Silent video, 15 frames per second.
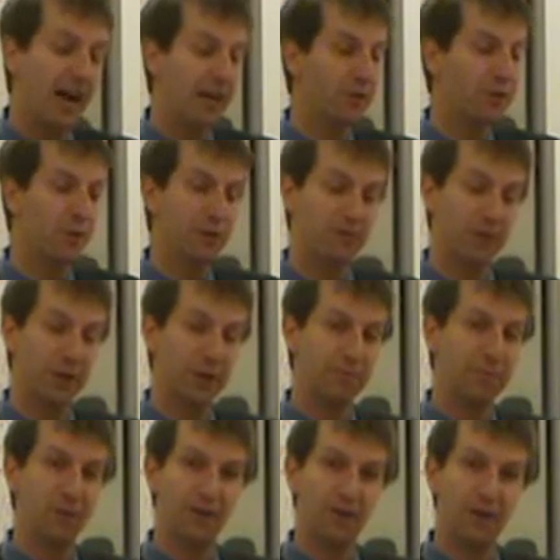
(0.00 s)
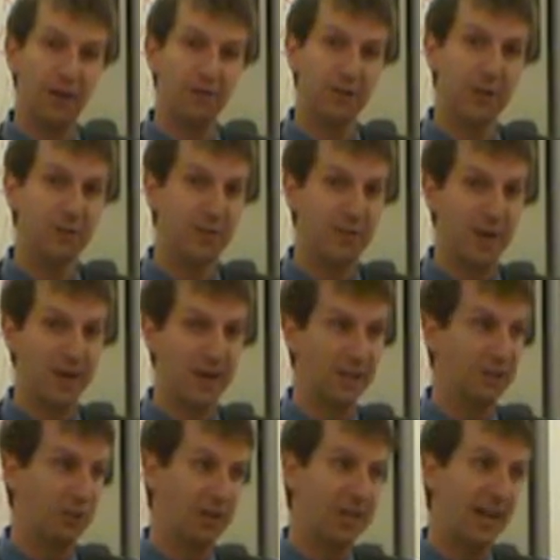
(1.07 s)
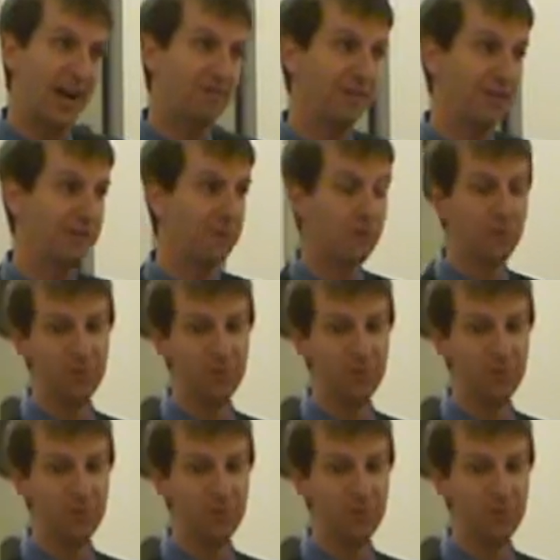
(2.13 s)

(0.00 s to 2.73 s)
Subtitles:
I don't know if some of you might not drink caffeine for one